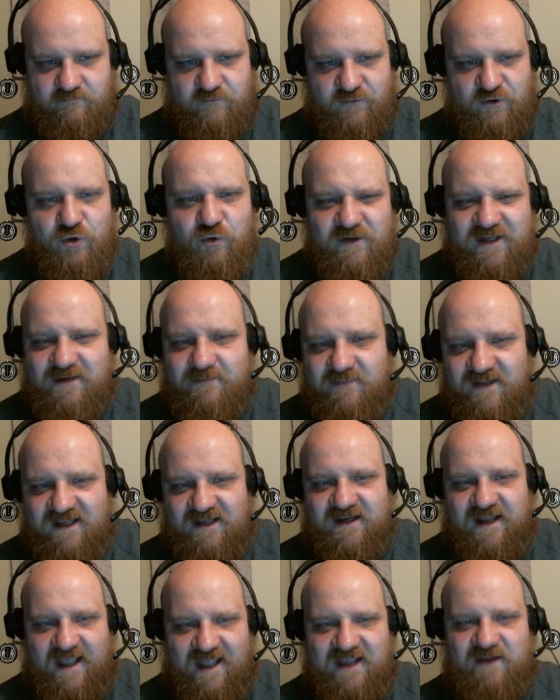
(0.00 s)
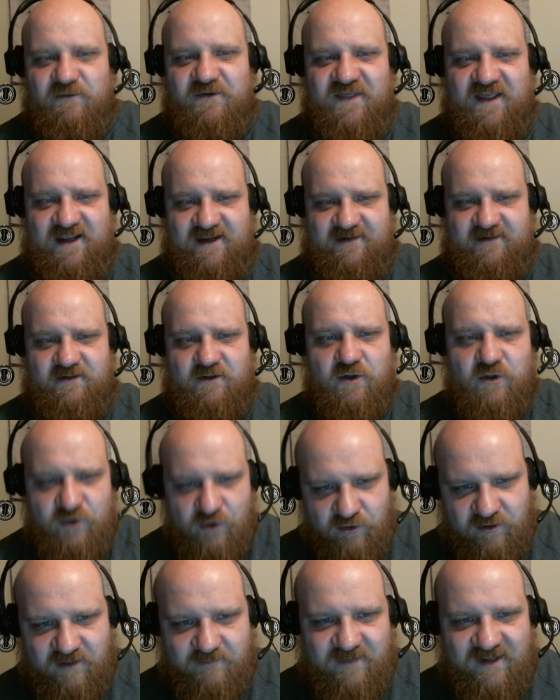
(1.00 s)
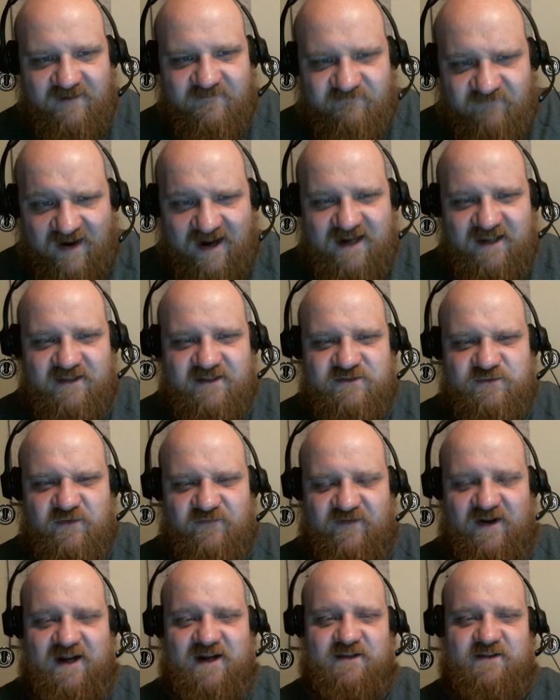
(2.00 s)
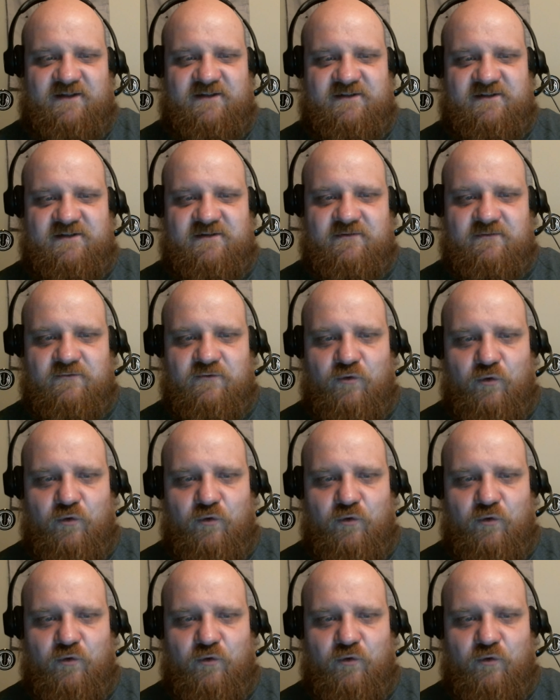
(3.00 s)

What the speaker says: You can meet hate with hate. You can meet violence with violence.